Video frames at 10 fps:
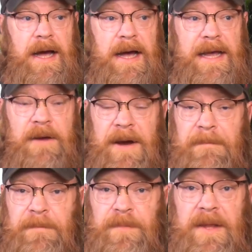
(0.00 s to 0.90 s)
Uh,
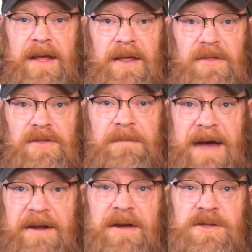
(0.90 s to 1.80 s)
anyway, the
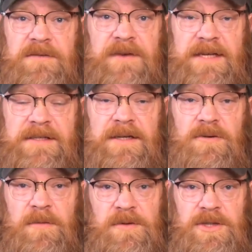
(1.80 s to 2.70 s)
bounty hunters are facing
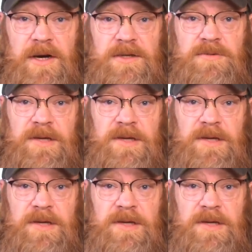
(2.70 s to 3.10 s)
criminal charges.